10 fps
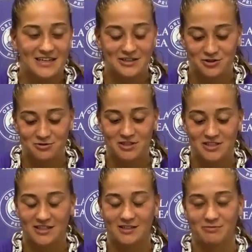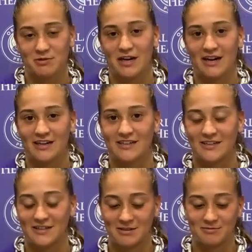Yeah, super excited to be back.
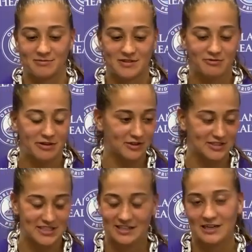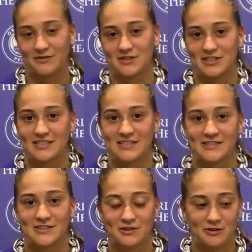We have our second half of the
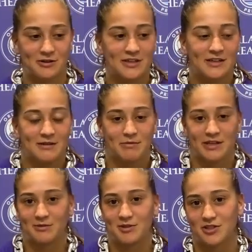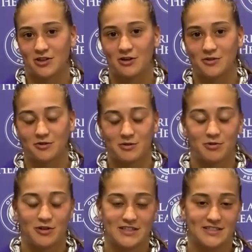season, so being able to start off with 3
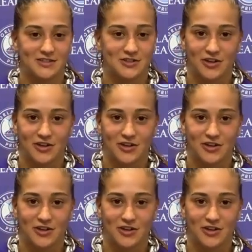points is